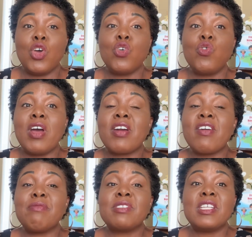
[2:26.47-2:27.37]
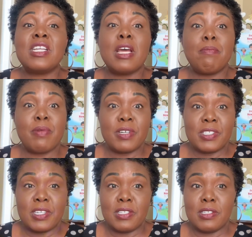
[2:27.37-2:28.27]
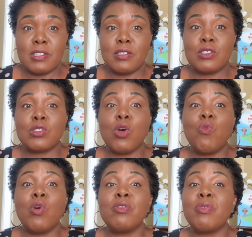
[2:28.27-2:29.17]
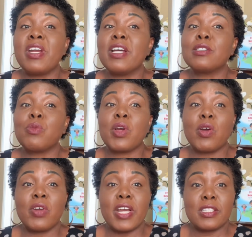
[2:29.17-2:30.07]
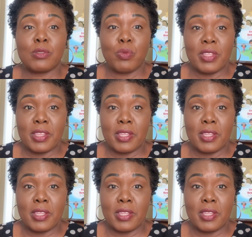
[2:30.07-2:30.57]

You are crafting a person, someone readers will connect with.